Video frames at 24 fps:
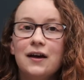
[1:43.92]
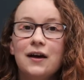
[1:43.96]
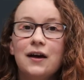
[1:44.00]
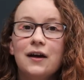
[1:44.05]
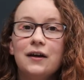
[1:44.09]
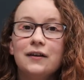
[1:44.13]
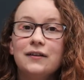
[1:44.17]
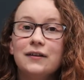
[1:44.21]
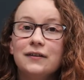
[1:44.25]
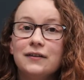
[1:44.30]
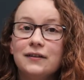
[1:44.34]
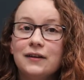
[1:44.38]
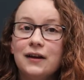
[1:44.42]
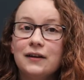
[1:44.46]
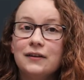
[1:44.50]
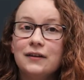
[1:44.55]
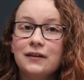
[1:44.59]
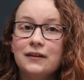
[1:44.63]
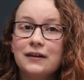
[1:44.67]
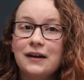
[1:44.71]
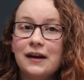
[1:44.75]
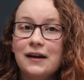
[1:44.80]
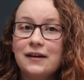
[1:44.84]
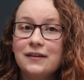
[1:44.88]
The
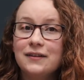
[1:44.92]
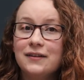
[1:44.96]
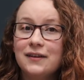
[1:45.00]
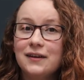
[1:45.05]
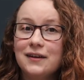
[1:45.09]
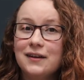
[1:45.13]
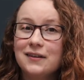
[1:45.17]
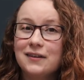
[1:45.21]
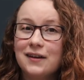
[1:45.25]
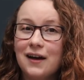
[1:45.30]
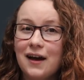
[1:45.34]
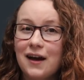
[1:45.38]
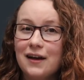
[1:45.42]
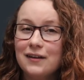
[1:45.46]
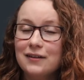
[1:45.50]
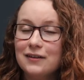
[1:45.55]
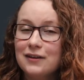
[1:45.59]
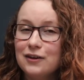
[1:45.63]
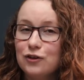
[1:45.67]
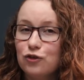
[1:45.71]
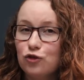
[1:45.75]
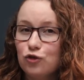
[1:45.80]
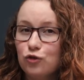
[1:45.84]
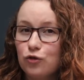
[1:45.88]
standard casing is a
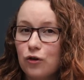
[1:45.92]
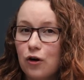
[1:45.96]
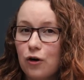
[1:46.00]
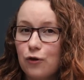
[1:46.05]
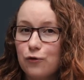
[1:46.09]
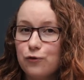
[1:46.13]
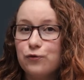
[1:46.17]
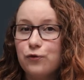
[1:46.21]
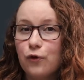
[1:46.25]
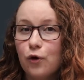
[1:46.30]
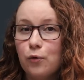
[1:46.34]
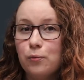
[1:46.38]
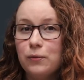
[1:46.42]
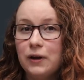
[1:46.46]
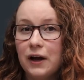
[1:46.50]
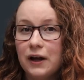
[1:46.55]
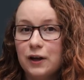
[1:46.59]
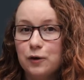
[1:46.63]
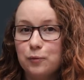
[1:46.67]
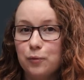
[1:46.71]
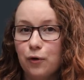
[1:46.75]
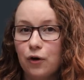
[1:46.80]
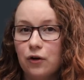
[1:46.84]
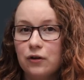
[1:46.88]
handy strong foam
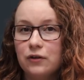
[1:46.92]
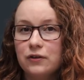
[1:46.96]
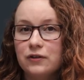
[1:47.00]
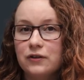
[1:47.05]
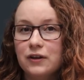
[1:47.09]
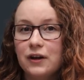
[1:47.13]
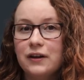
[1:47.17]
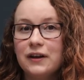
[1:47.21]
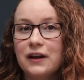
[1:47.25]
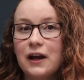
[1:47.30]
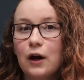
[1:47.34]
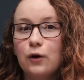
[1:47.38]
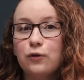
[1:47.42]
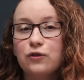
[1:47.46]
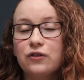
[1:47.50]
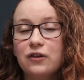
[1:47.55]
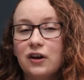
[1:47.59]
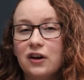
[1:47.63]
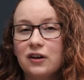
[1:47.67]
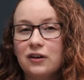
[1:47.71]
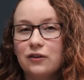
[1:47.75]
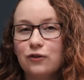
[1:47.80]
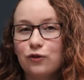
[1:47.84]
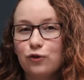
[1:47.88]
lined box, and the
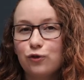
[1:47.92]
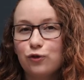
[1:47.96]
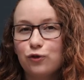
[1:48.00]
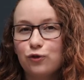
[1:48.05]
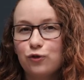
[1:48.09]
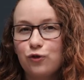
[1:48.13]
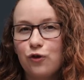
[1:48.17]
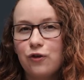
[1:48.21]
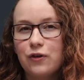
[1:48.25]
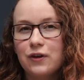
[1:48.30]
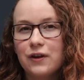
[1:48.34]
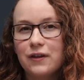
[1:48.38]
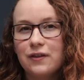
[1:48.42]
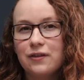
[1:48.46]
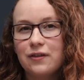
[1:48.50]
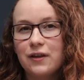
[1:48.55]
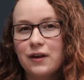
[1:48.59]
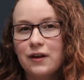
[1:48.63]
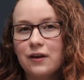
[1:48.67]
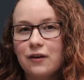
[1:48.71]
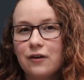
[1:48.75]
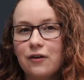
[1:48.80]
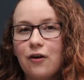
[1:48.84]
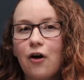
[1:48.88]
outside is a sturdy
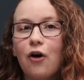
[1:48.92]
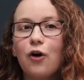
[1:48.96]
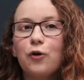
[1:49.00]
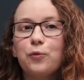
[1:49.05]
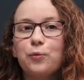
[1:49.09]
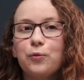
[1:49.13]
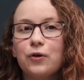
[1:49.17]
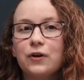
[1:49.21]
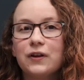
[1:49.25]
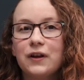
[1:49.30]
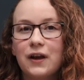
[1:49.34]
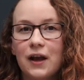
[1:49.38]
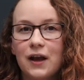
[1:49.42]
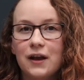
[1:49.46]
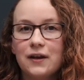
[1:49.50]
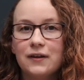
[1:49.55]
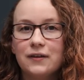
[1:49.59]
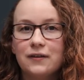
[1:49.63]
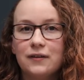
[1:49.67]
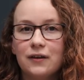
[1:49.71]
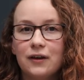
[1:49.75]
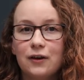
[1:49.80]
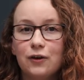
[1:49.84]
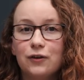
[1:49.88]
thick cardboard
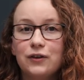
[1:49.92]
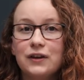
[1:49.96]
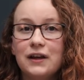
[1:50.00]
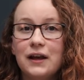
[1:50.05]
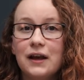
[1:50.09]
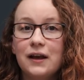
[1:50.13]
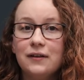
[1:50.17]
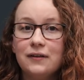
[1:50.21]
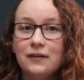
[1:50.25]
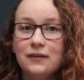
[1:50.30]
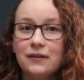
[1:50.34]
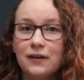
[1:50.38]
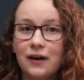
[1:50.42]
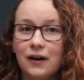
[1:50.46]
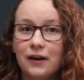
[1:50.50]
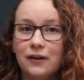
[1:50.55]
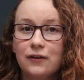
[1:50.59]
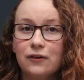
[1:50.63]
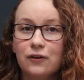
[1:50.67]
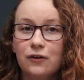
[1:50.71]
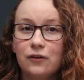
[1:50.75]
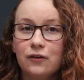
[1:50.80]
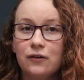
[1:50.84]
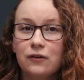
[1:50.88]
case, and on the
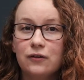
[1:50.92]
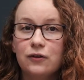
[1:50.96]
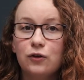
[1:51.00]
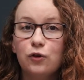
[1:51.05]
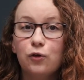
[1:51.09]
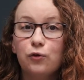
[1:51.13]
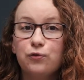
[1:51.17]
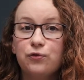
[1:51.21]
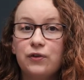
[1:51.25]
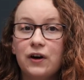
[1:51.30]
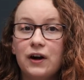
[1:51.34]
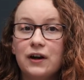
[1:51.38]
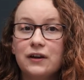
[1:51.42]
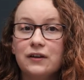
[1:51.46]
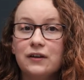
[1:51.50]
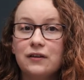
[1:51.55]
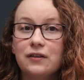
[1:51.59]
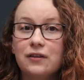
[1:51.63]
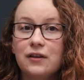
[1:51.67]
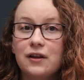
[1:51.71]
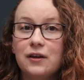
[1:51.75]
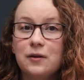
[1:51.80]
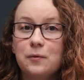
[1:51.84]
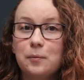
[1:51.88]
inside you'll find
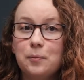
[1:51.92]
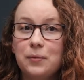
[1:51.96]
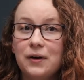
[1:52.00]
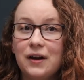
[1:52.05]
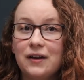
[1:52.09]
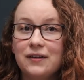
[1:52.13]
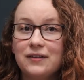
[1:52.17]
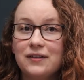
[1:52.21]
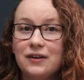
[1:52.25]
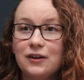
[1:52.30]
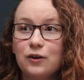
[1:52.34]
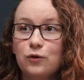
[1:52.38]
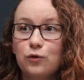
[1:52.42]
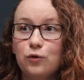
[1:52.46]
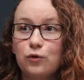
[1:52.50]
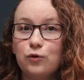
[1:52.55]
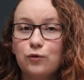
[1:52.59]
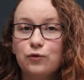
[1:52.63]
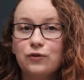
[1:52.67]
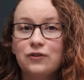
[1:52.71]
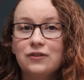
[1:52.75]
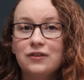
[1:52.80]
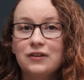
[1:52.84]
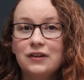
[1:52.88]
thin plastic
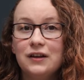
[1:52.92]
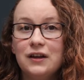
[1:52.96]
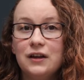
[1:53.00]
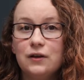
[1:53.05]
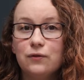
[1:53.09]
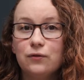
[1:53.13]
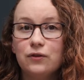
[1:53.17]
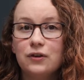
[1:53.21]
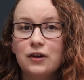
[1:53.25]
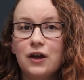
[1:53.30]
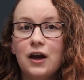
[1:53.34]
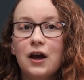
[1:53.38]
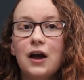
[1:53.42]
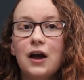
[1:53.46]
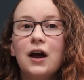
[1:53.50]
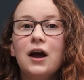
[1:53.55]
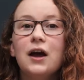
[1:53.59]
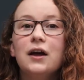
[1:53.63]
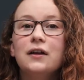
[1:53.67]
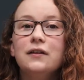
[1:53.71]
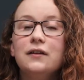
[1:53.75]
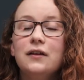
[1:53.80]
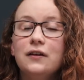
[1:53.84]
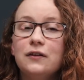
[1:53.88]
grooved sleeves.
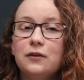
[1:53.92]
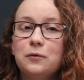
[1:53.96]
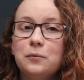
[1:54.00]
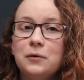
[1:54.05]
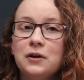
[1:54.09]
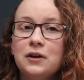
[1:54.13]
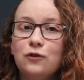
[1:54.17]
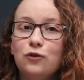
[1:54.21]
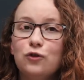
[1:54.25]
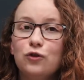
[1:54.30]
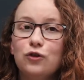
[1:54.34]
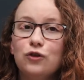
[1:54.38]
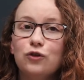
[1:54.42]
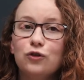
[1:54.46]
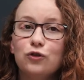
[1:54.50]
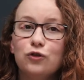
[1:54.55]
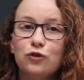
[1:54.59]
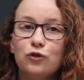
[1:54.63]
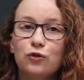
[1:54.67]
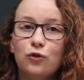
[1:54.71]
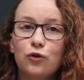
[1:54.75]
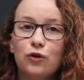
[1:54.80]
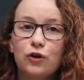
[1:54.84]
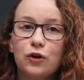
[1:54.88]
This means you can
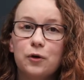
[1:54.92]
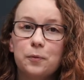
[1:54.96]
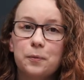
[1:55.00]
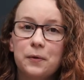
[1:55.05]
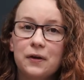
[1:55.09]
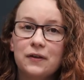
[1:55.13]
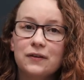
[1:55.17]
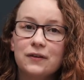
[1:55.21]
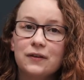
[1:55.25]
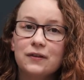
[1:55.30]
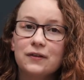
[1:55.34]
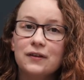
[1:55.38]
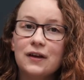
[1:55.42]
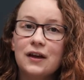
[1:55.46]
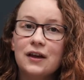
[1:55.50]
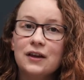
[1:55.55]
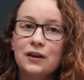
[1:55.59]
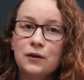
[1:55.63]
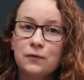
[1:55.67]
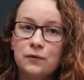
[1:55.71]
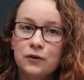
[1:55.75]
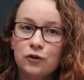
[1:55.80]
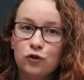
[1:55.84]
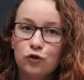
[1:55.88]
store your pencils
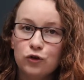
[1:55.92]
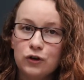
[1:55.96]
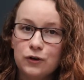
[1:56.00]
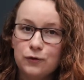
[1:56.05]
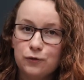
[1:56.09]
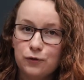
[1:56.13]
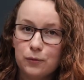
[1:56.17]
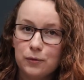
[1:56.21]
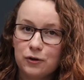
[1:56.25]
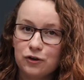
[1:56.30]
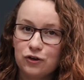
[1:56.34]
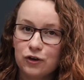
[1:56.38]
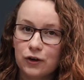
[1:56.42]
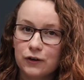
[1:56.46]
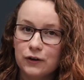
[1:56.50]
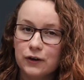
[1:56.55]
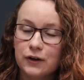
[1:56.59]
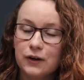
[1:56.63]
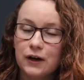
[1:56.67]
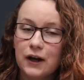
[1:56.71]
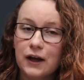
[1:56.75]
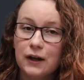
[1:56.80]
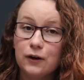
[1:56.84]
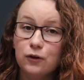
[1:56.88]
individually from each
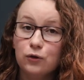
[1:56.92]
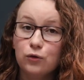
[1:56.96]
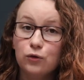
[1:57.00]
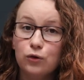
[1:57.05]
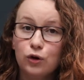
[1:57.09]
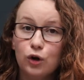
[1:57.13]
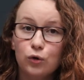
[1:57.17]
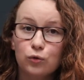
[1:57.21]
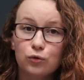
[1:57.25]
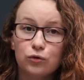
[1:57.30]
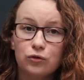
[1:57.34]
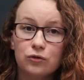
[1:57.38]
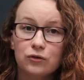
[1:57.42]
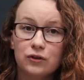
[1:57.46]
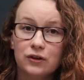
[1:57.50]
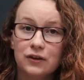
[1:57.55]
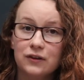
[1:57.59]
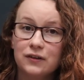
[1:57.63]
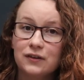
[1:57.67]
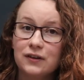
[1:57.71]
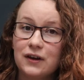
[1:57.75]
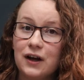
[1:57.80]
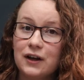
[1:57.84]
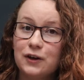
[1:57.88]
other, and who knows,
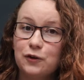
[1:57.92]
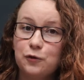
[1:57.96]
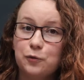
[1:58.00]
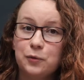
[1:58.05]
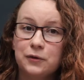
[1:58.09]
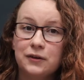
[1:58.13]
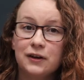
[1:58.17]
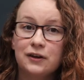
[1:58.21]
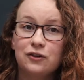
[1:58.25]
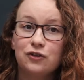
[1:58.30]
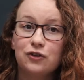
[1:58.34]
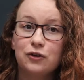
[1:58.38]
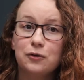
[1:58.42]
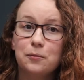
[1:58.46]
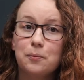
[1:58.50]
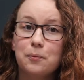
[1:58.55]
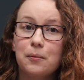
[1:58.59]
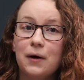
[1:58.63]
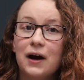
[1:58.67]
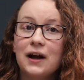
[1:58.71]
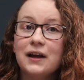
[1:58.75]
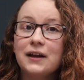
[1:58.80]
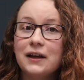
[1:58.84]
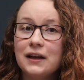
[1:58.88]
this kind of protection
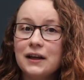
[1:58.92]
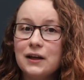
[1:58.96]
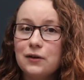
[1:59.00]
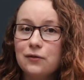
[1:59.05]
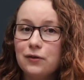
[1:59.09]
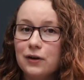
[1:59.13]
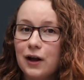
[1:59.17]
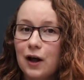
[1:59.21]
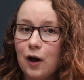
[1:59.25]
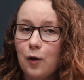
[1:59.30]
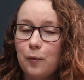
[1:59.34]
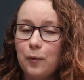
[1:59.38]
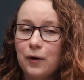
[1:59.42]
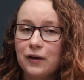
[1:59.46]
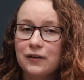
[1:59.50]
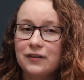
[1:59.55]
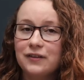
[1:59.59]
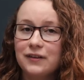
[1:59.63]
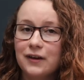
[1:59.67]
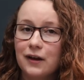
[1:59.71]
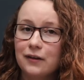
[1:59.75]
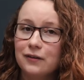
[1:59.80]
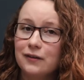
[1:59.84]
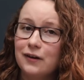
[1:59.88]
might even help
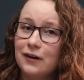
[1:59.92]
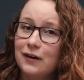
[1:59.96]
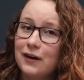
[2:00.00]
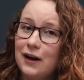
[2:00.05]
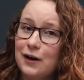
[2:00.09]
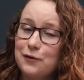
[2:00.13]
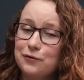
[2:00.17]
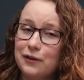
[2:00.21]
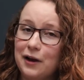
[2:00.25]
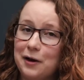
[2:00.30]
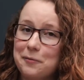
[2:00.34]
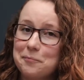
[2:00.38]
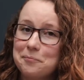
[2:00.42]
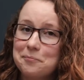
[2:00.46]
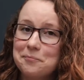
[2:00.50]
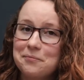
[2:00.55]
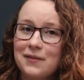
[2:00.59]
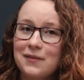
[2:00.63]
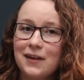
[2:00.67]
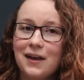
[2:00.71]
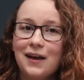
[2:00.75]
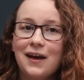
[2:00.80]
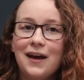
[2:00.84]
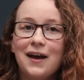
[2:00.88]
extend their lifetime.
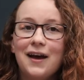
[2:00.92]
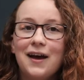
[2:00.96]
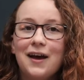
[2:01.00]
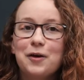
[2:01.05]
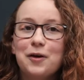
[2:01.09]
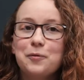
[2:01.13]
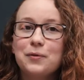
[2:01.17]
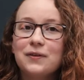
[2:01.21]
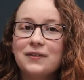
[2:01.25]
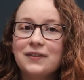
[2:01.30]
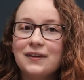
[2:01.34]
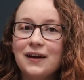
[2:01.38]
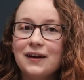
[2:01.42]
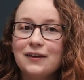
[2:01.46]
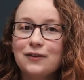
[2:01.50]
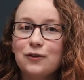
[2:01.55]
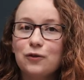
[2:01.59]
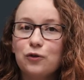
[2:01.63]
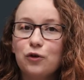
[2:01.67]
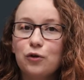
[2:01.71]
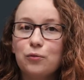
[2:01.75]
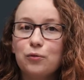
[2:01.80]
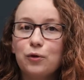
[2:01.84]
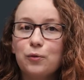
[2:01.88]
Besides
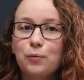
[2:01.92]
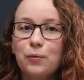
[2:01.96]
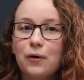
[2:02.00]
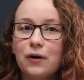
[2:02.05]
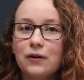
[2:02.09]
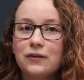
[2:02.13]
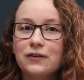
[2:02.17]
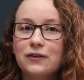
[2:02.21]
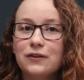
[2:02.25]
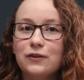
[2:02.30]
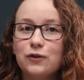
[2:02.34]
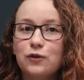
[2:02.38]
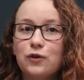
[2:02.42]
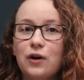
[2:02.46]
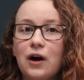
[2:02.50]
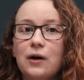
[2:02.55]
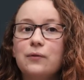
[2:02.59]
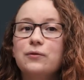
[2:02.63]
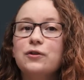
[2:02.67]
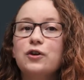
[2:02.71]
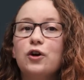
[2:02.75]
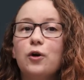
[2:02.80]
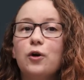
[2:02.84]
the normal boxes, you have the